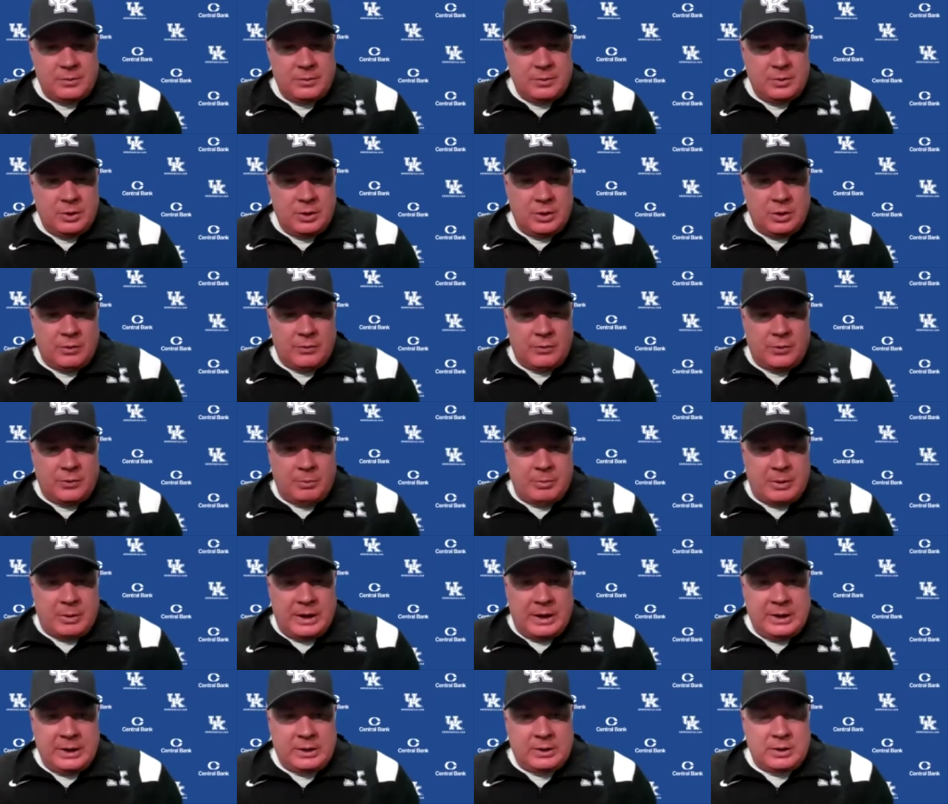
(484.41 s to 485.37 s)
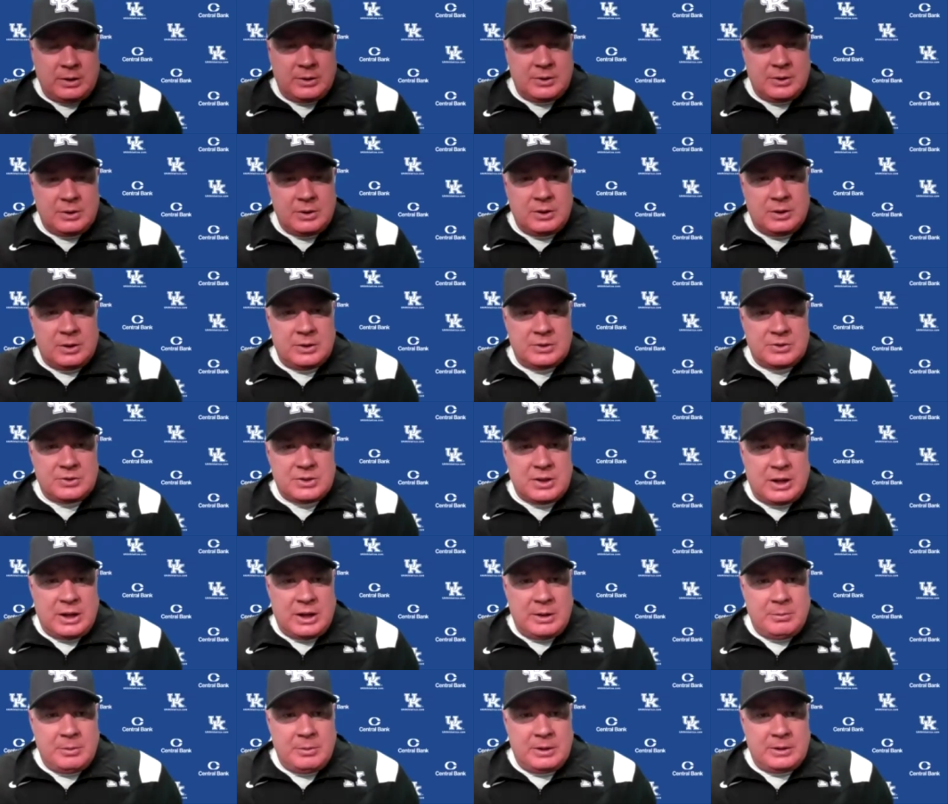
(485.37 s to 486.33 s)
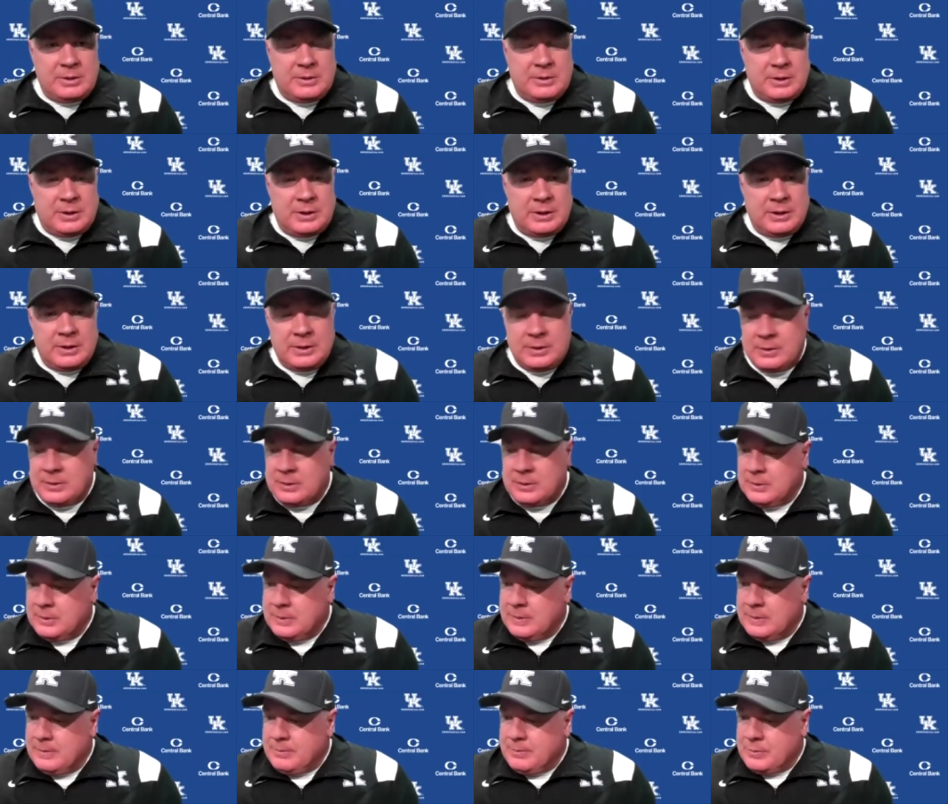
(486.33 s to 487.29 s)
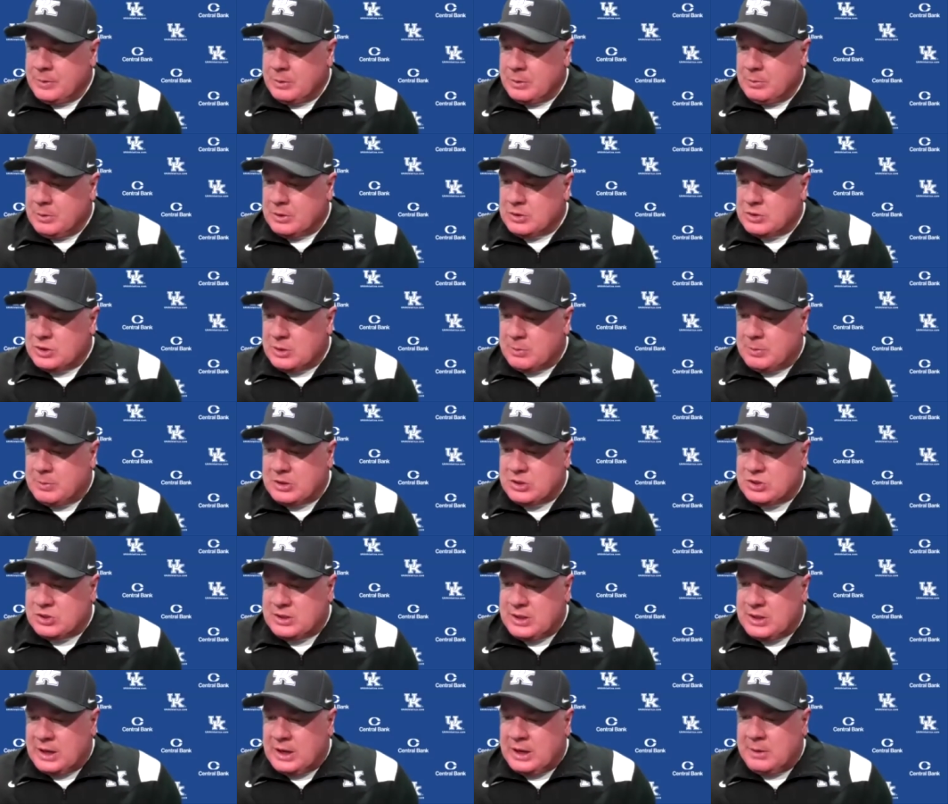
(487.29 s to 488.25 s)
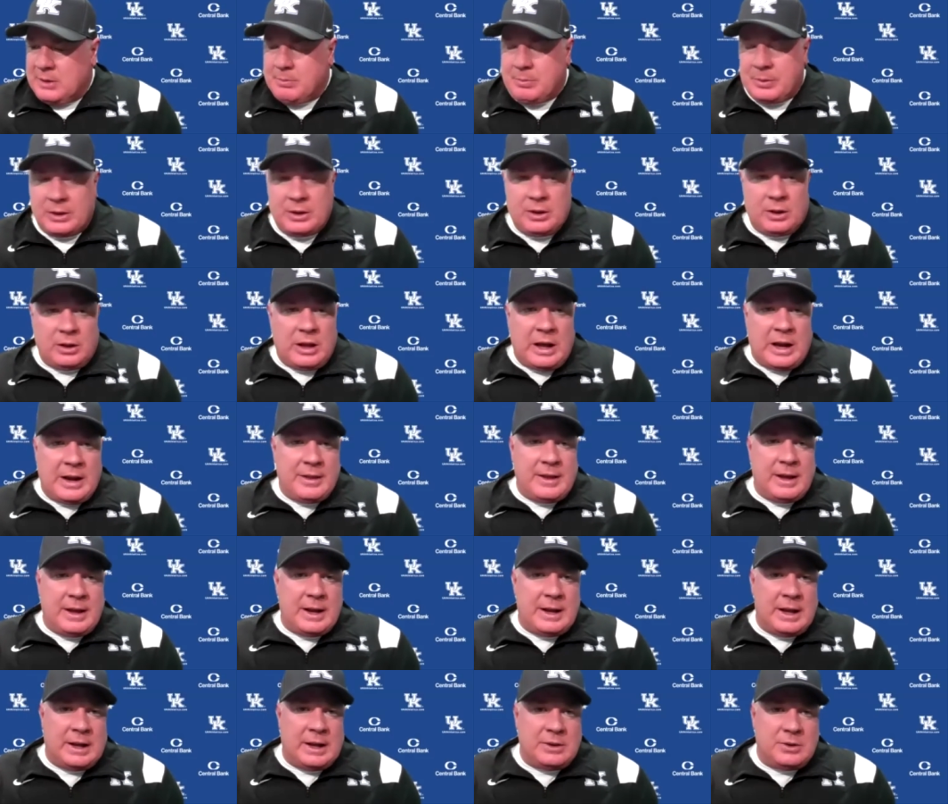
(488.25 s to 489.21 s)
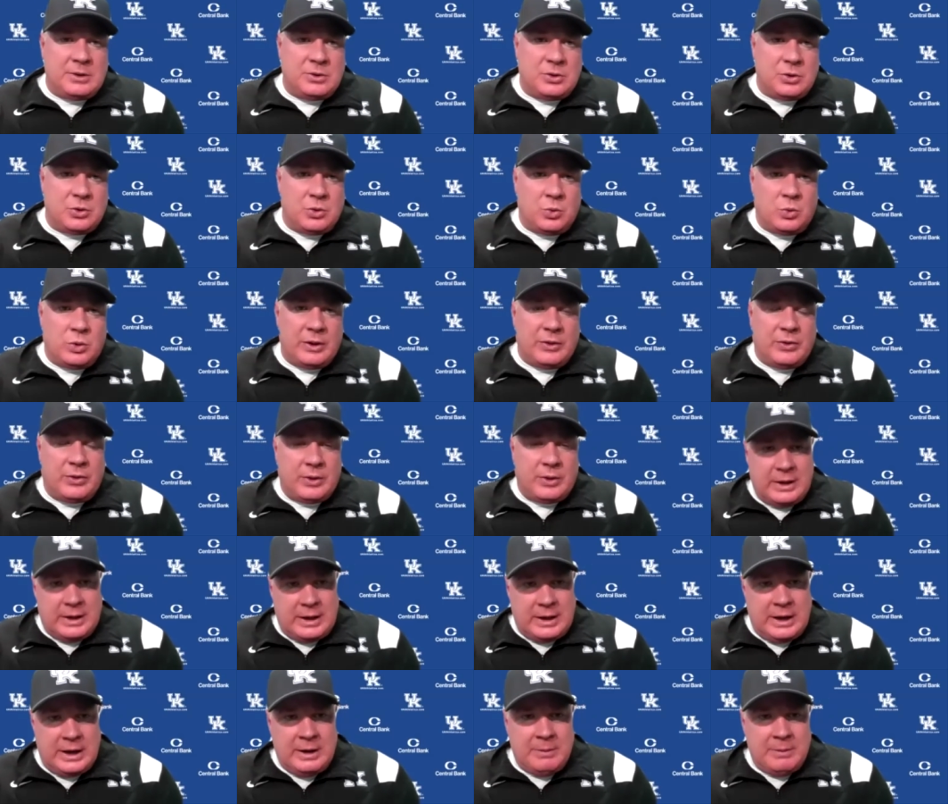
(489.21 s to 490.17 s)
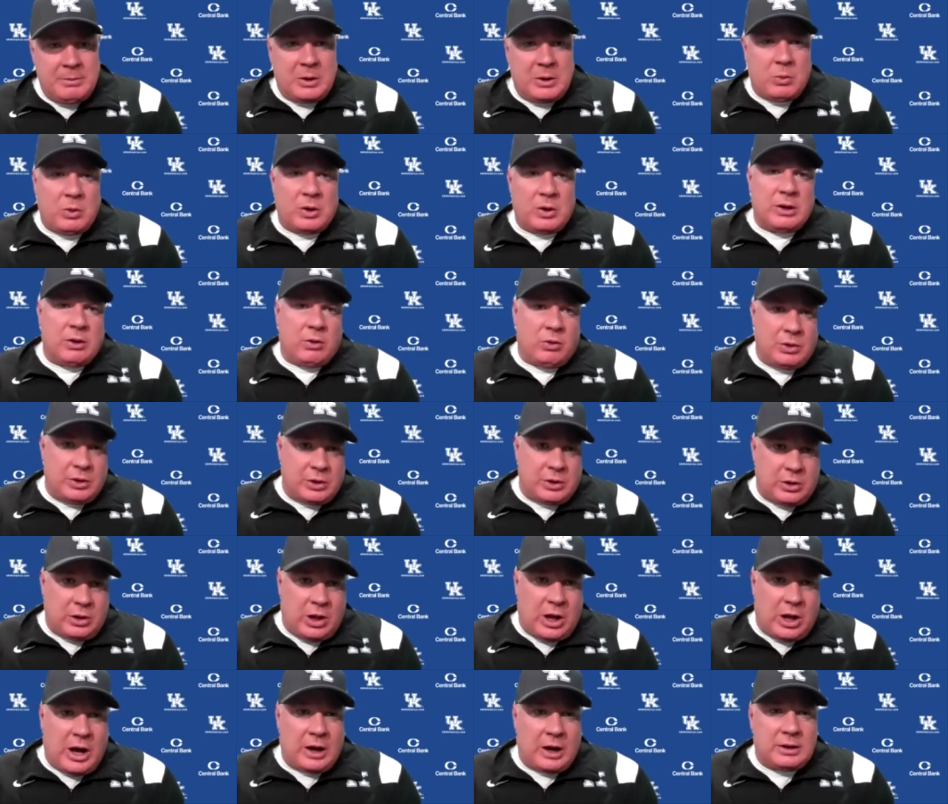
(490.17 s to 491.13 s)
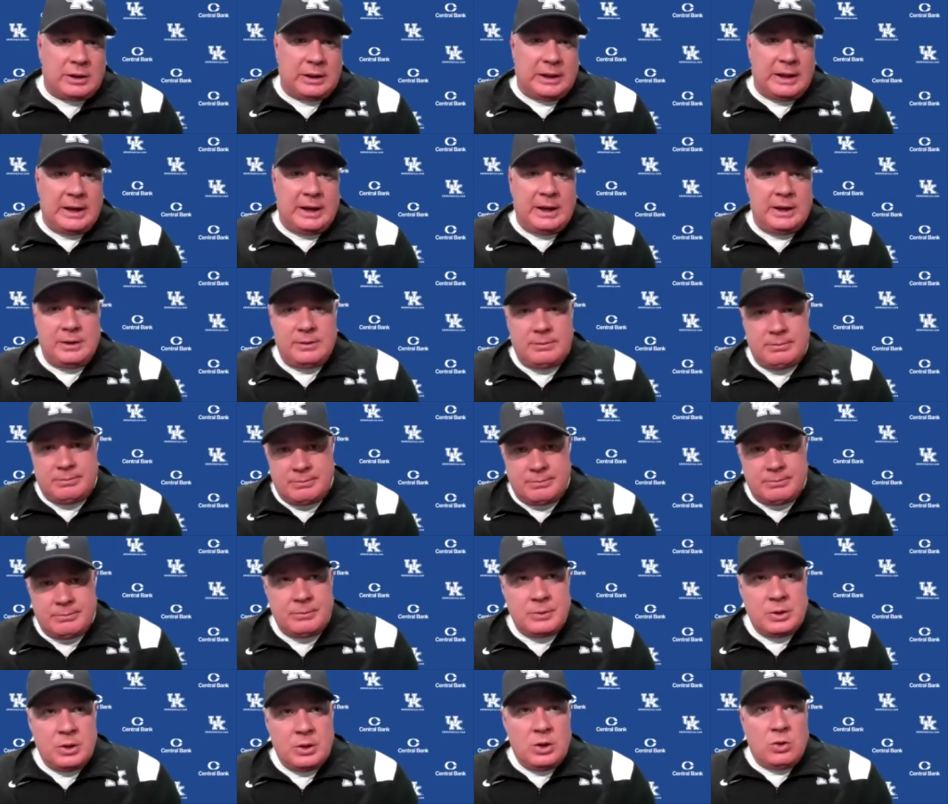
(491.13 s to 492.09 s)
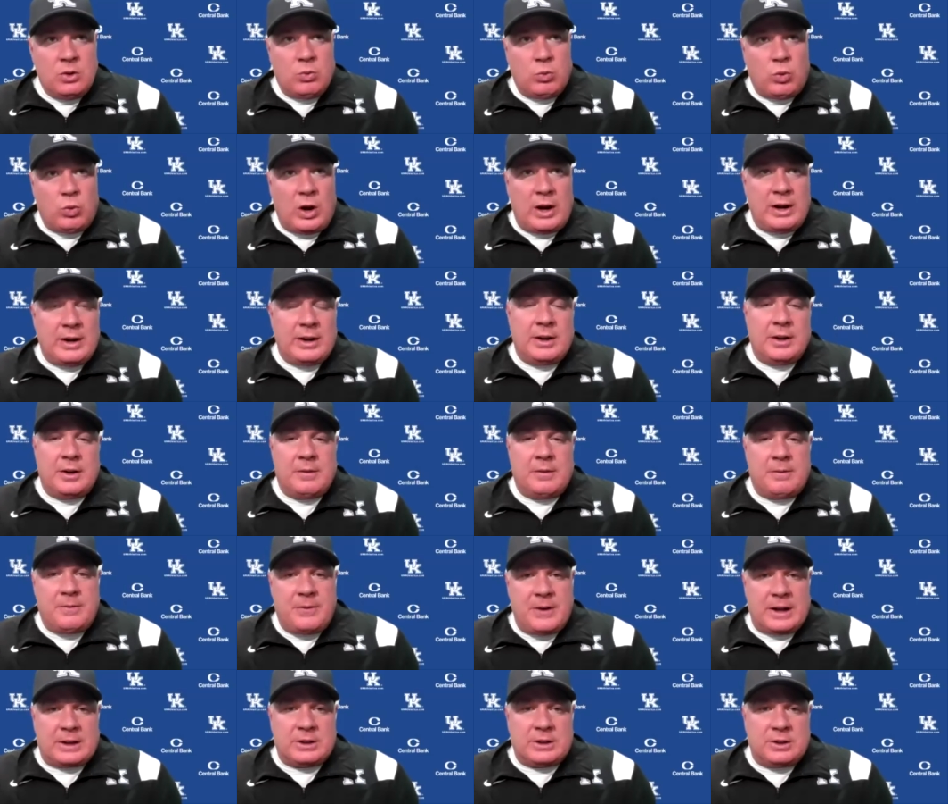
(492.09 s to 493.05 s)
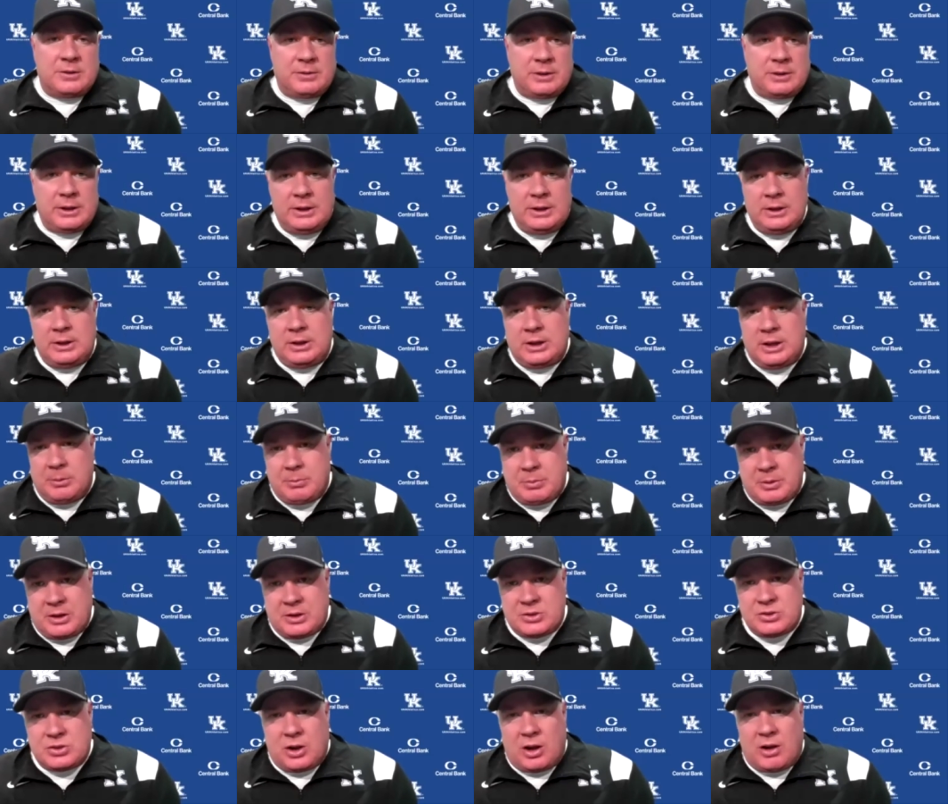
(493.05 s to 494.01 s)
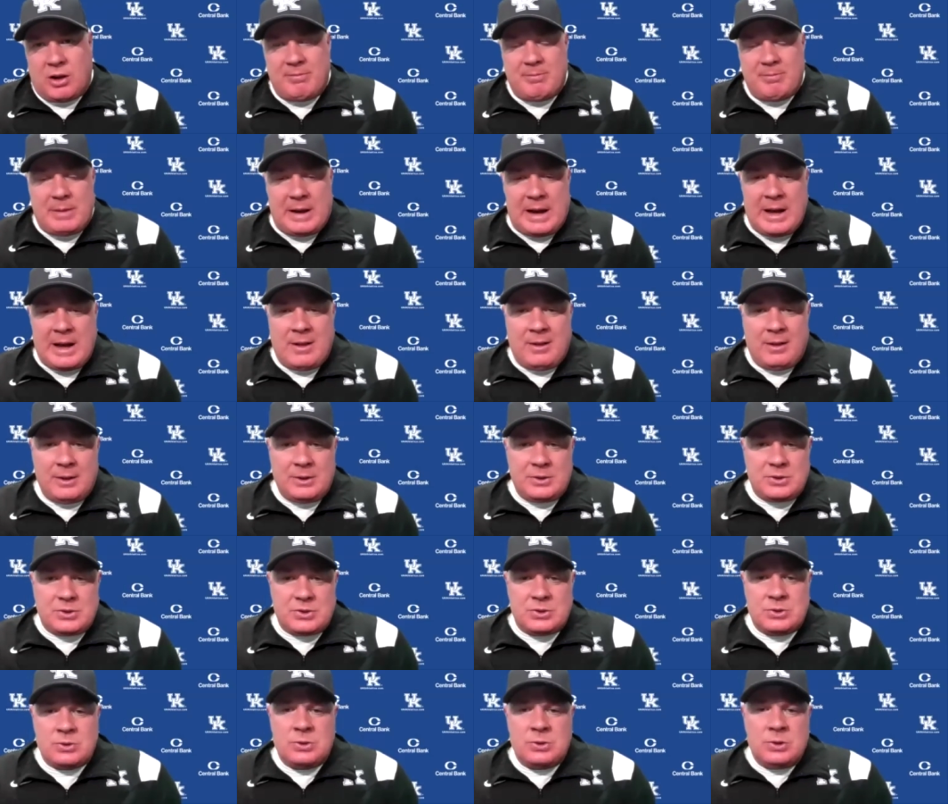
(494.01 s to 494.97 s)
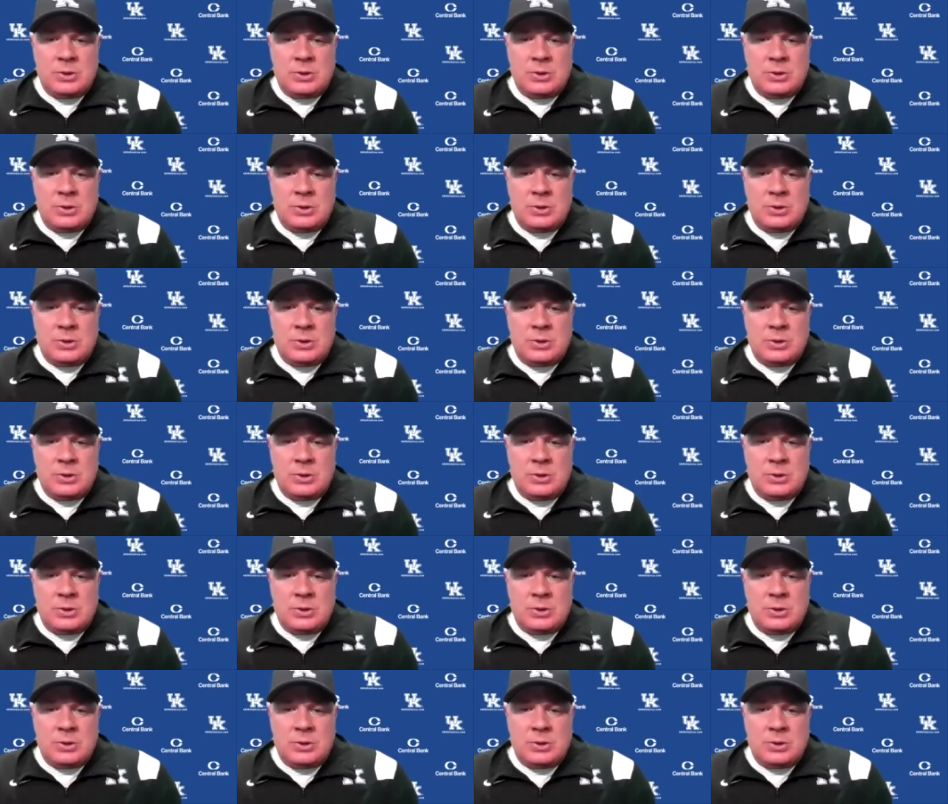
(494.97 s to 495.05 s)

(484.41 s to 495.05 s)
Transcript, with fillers: You know, for Mike in his time at uh, Mississippi State, but a lot of that had to do with the game. They were killing the clock late and running it effectively, keeping us off balance.